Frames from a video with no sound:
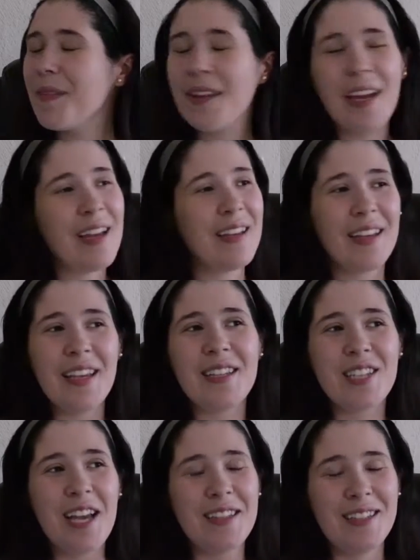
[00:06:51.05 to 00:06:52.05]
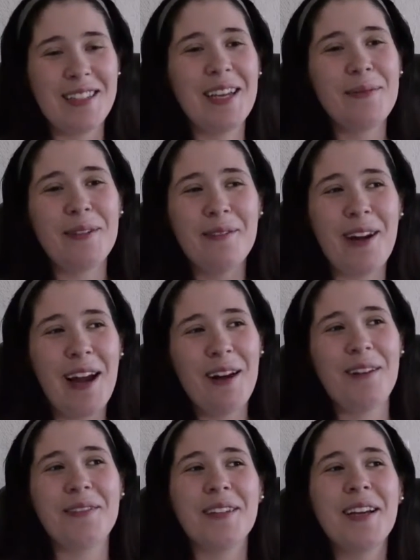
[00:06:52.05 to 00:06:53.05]
he chases him
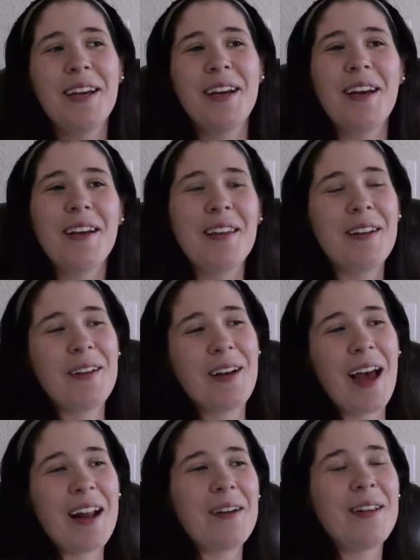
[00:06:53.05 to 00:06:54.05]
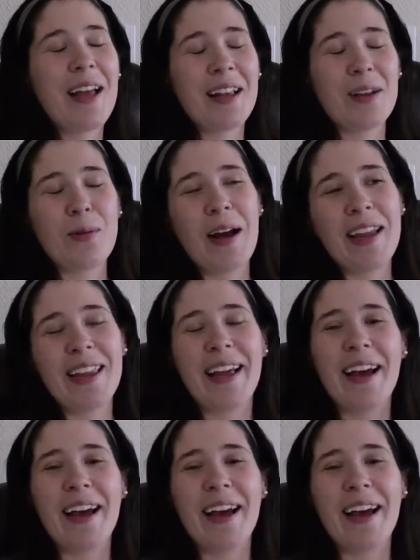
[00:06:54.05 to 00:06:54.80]
around, you know, kind of like the Wile E.